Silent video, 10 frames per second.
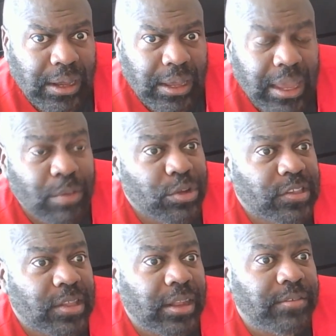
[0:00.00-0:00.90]
He would
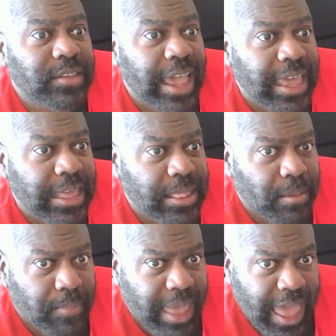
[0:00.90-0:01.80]
still have taken the
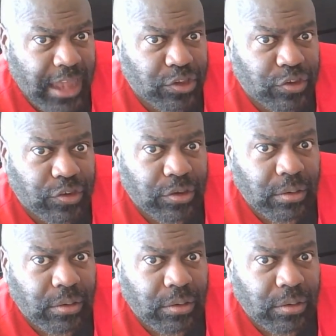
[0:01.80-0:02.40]
match.